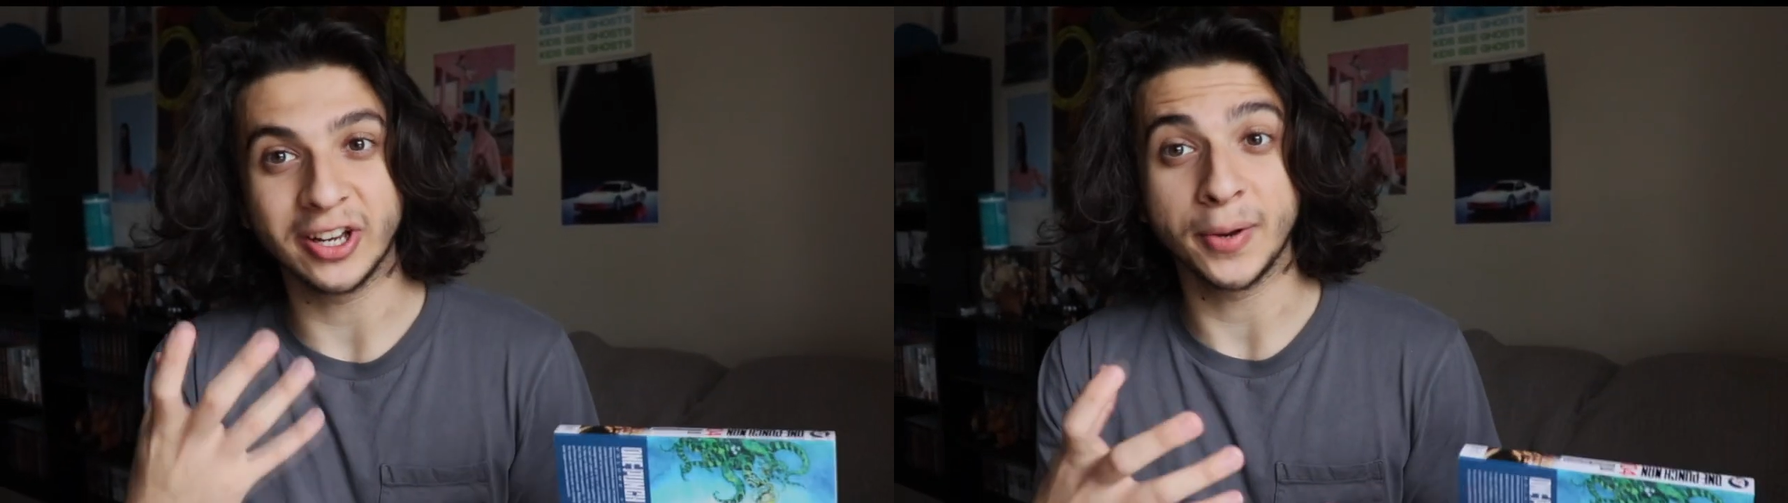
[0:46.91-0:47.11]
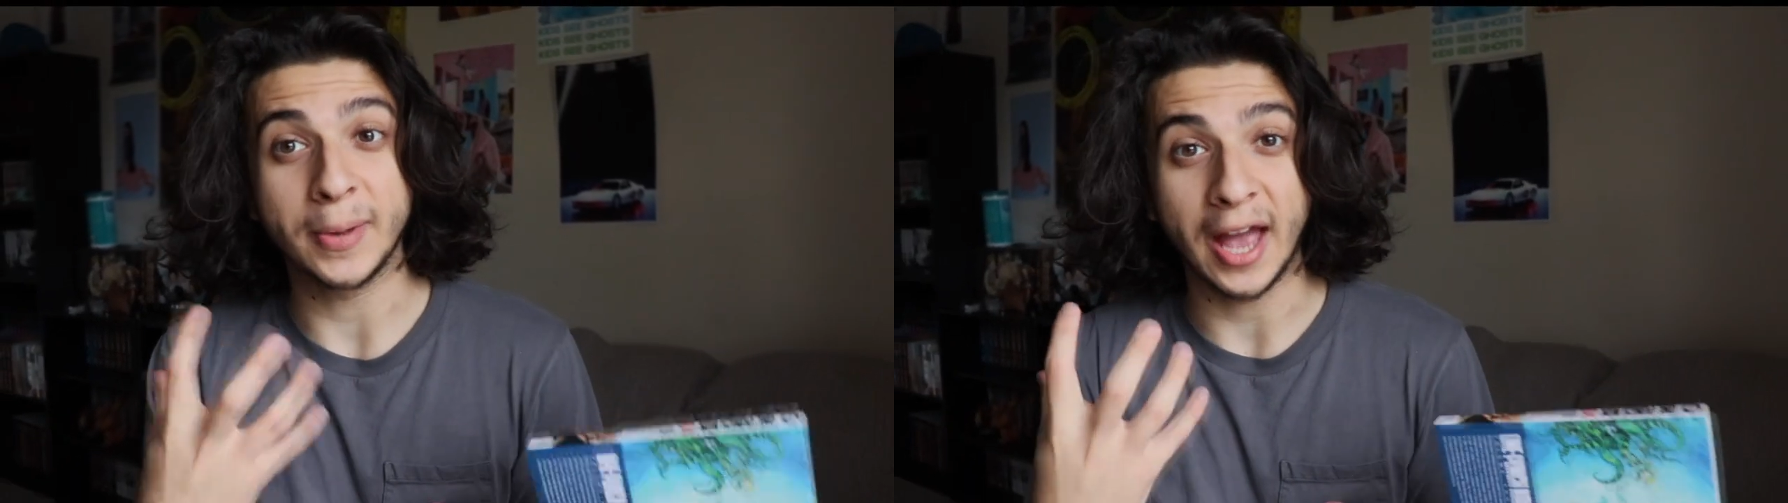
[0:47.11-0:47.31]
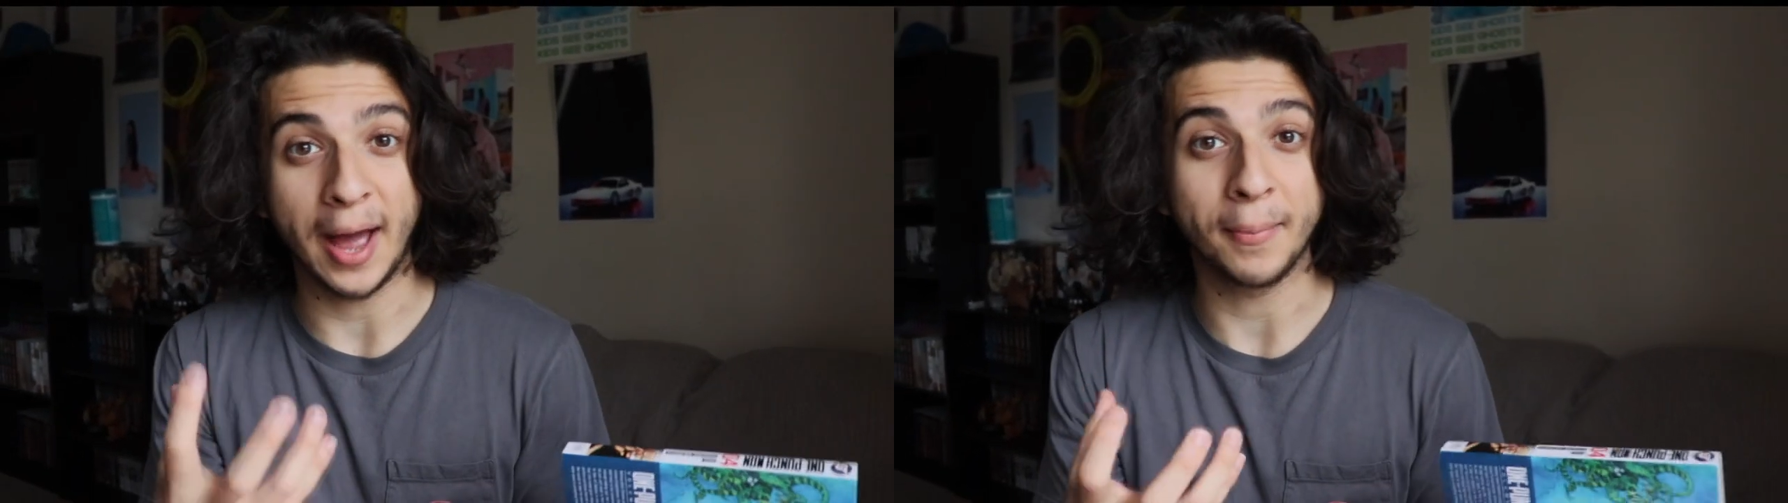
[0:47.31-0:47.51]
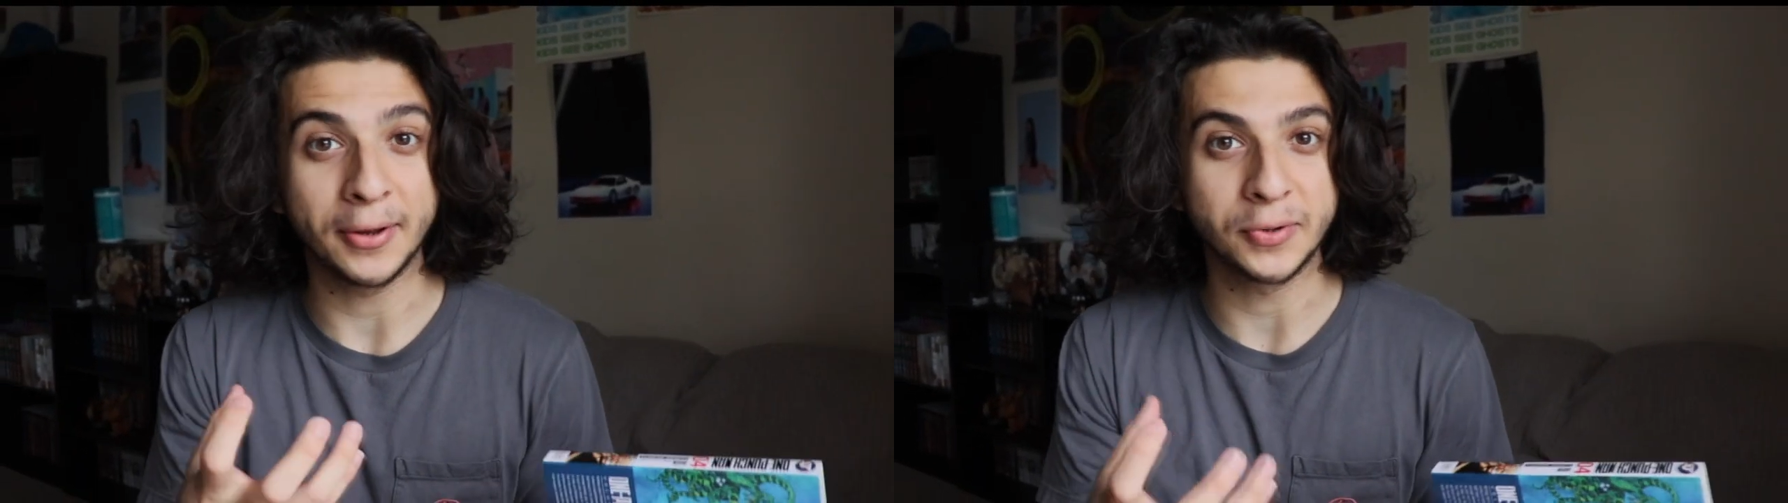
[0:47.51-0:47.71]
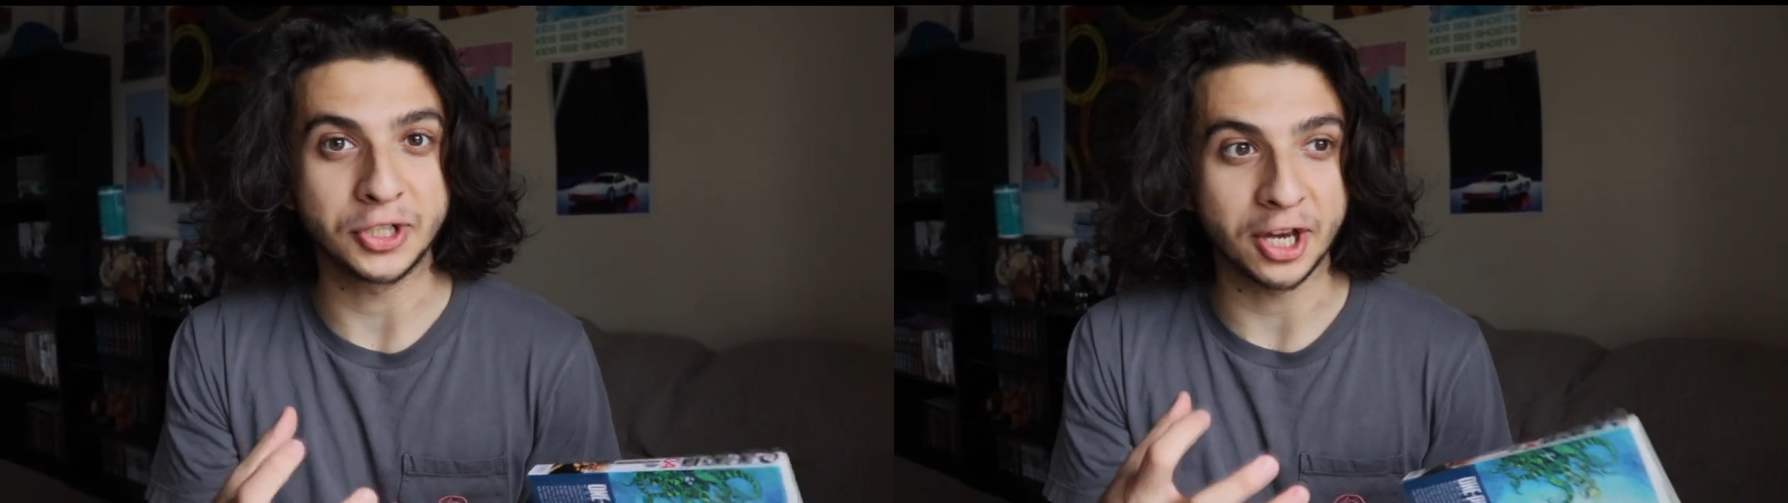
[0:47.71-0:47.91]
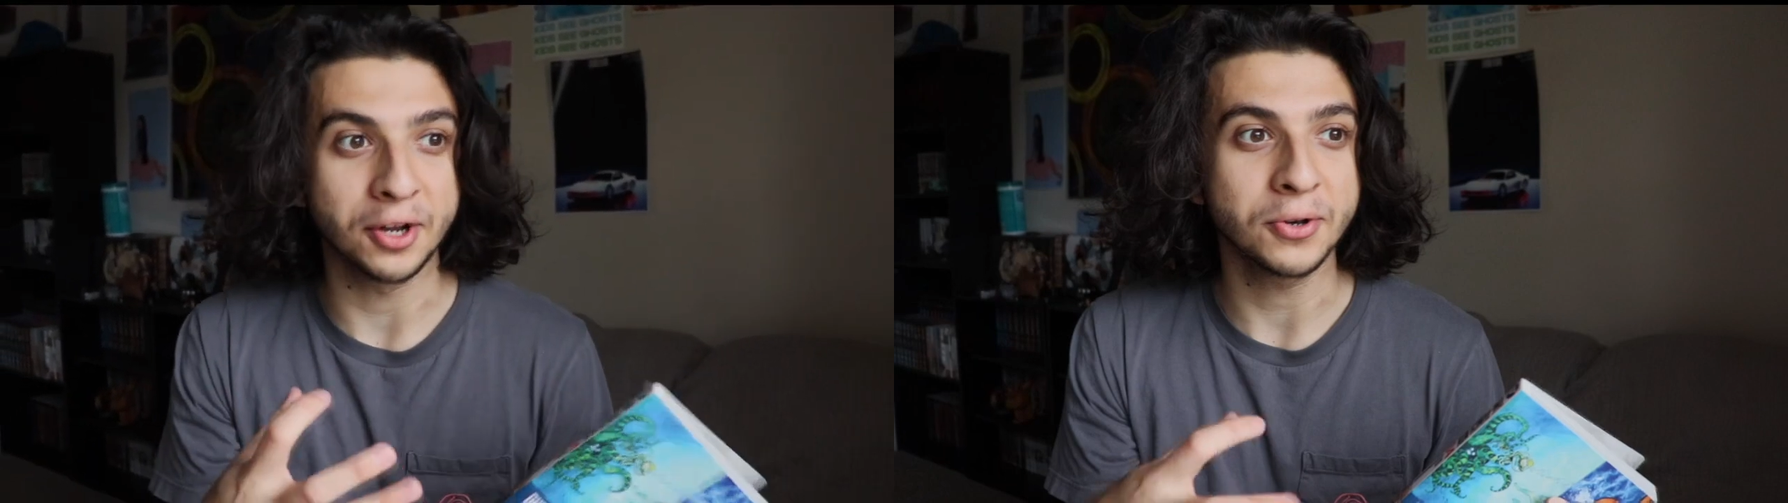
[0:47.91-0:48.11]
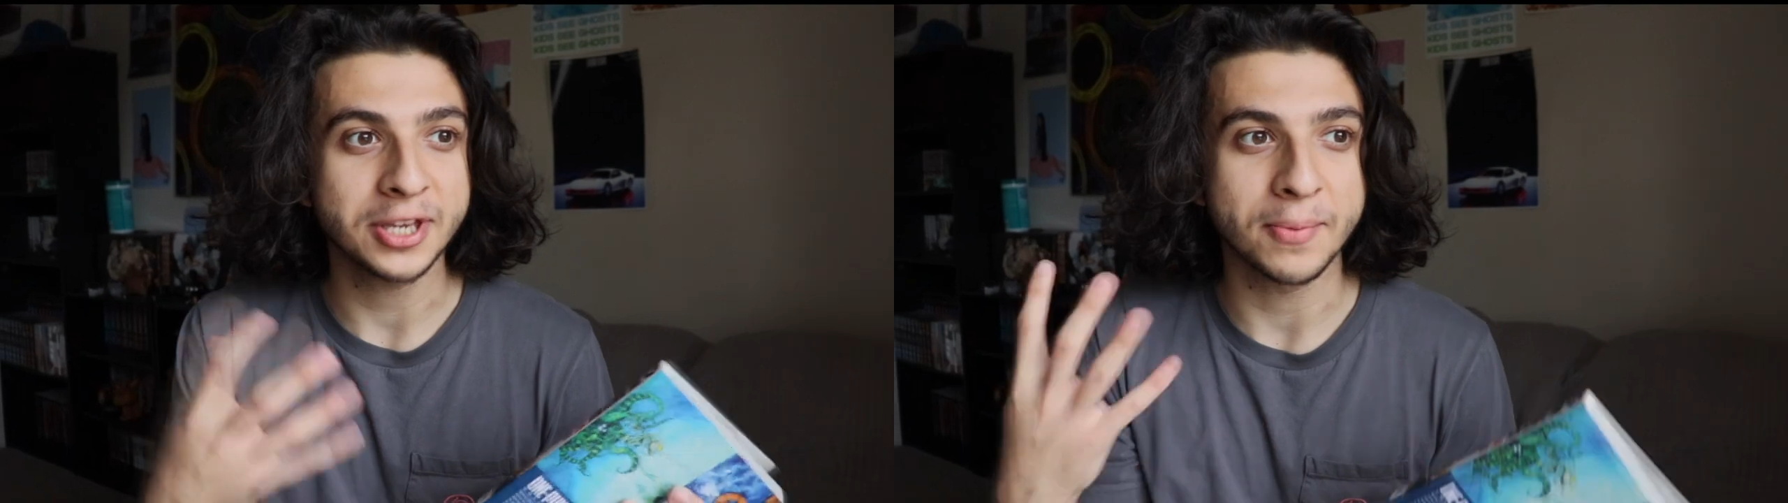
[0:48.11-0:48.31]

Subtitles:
gonna be happening with Genos,